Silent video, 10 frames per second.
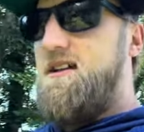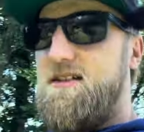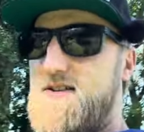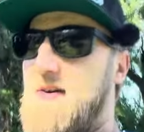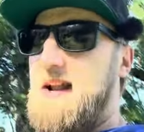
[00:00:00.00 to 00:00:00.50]

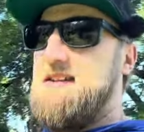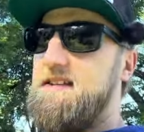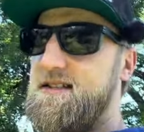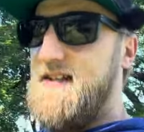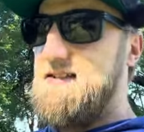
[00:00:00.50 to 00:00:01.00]
So it has a
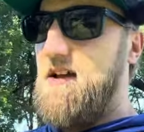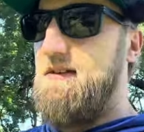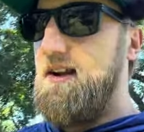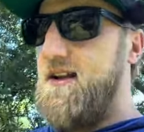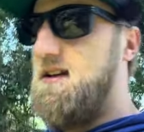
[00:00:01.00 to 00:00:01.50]
6.7
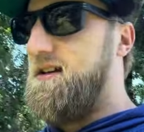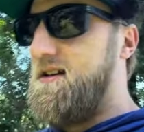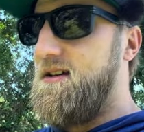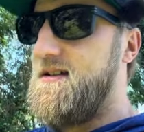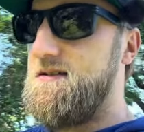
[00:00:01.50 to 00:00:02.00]
in it.
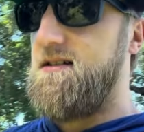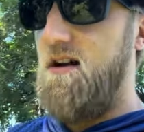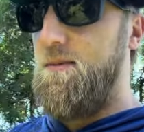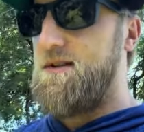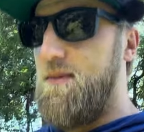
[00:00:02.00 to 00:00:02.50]
It's a
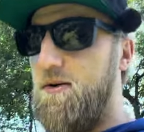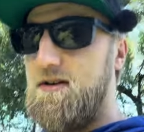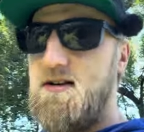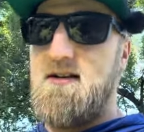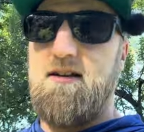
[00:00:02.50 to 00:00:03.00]
Cummins motor.